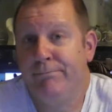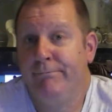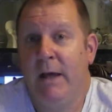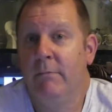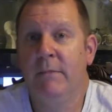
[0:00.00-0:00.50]

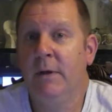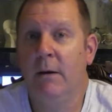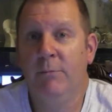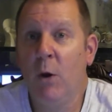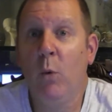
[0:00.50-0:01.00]
Not,
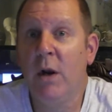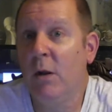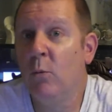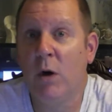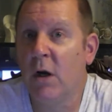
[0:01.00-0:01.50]
yeah, they'll win.
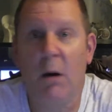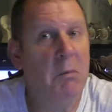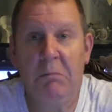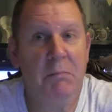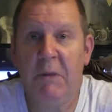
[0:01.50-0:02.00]
They'll win a
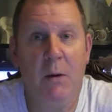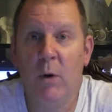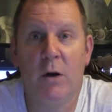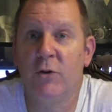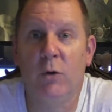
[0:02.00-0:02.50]
couple. They ain't
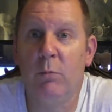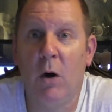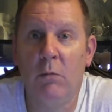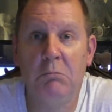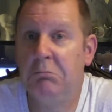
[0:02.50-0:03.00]
winning a Super
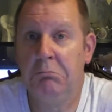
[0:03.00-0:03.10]
Bowl.